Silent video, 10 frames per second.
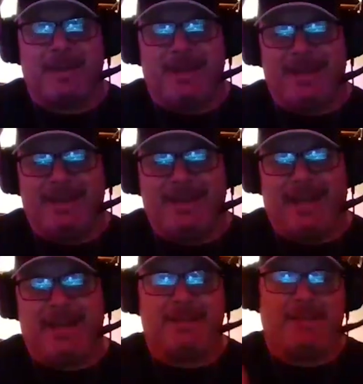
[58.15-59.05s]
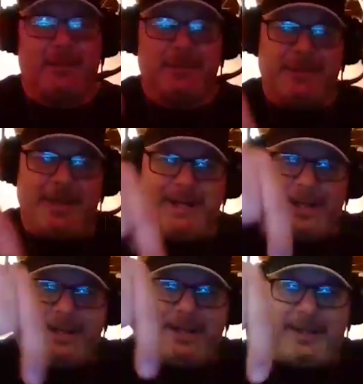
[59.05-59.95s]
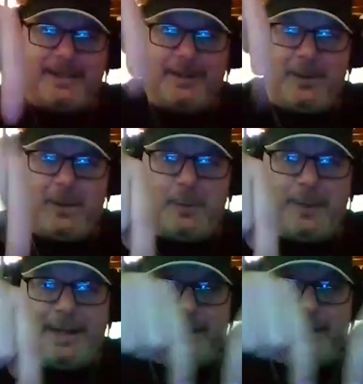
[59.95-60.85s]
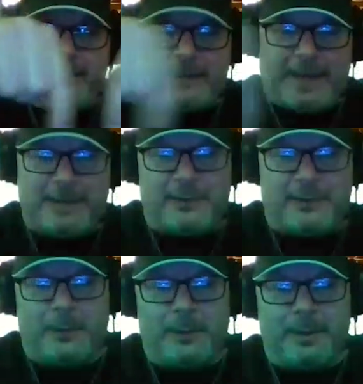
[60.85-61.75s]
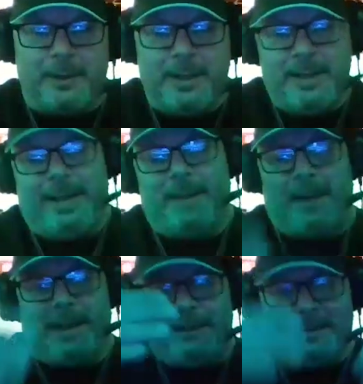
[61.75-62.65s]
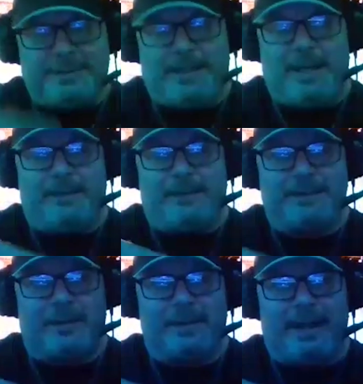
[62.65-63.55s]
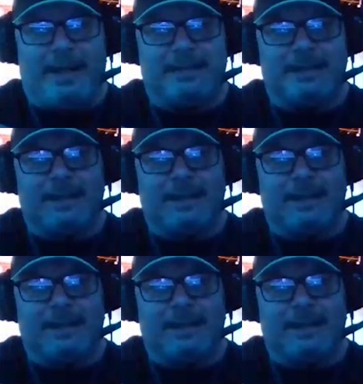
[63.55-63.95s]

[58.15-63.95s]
and they were standing in the hallway on each side of the door, and I'm on this side of the staircase,